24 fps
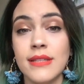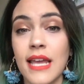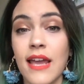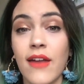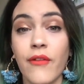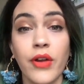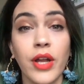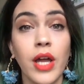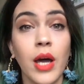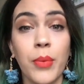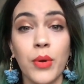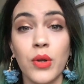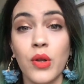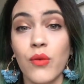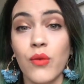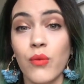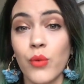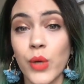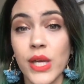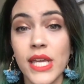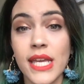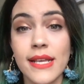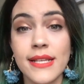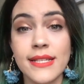every couple of
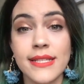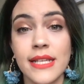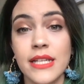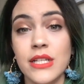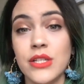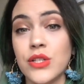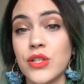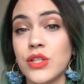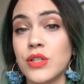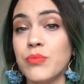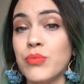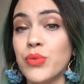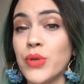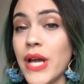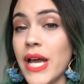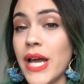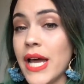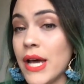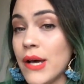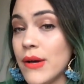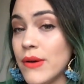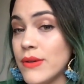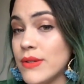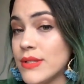weeks and just
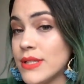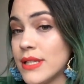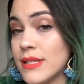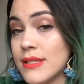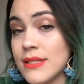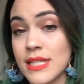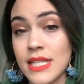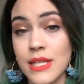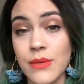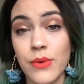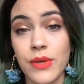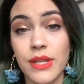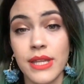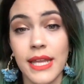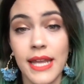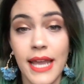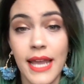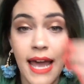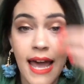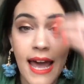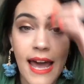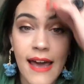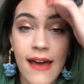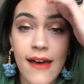browse and see what they
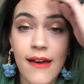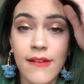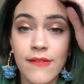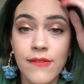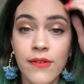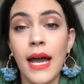have.